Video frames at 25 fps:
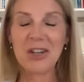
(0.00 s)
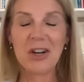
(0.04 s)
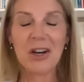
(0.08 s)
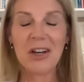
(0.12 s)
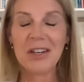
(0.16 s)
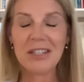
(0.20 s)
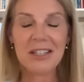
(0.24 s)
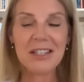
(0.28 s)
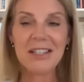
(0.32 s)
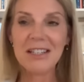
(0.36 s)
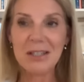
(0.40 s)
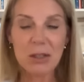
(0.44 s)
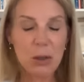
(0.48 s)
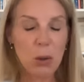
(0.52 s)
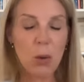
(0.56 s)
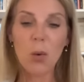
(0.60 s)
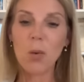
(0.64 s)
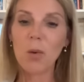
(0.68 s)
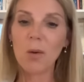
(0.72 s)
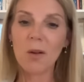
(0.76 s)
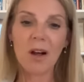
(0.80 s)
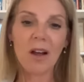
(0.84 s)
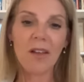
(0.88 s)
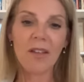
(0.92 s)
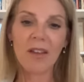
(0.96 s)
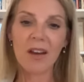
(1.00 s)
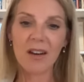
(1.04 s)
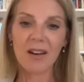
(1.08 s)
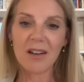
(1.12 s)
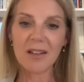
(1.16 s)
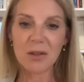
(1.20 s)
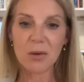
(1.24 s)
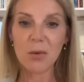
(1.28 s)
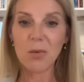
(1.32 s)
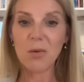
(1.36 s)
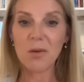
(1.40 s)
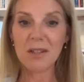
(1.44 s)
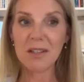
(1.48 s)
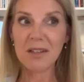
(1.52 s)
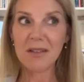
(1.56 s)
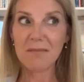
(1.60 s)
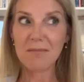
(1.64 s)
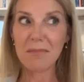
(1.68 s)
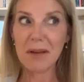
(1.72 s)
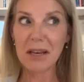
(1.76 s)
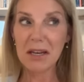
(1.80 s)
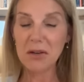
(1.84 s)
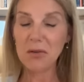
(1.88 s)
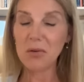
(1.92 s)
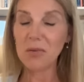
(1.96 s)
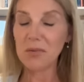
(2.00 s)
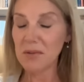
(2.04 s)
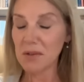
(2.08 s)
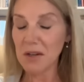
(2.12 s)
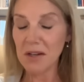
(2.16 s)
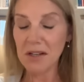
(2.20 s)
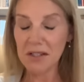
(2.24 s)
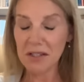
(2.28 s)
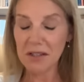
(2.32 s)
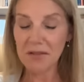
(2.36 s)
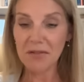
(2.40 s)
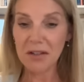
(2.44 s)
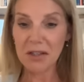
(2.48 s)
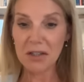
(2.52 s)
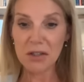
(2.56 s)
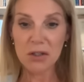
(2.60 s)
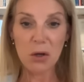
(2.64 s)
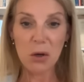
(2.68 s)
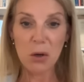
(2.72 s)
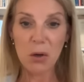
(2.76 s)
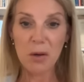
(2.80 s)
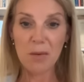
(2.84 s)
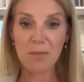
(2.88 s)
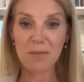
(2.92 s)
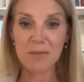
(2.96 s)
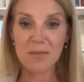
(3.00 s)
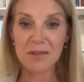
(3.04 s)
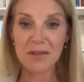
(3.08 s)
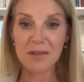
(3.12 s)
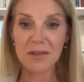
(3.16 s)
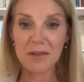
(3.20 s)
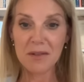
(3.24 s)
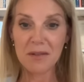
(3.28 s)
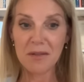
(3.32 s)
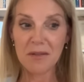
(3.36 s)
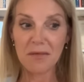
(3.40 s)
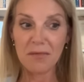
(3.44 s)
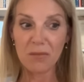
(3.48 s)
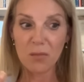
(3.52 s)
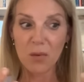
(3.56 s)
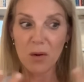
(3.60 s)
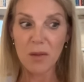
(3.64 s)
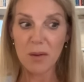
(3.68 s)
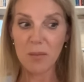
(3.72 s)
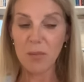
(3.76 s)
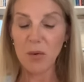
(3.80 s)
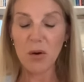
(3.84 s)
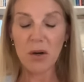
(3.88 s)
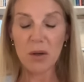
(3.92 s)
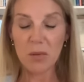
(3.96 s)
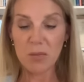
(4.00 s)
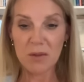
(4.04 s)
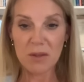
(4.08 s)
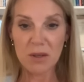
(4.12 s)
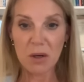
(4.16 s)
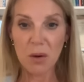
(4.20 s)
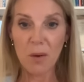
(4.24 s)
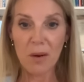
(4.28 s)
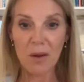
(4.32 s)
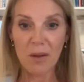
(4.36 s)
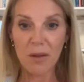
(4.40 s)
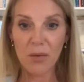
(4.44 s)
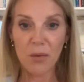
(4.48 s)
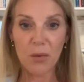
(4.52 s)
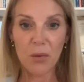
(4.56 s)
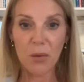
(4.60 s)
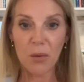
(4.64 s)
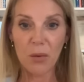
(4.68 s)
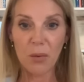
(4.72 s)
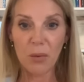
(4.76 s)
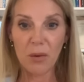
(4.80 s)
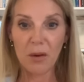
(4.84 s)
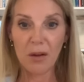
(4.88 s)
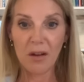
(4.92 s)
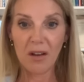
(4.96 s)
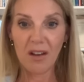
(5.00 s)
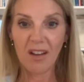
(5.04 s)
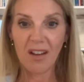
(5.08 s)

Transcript: I didn't talk like that. I talked in medical scientific terms of what the body was going through.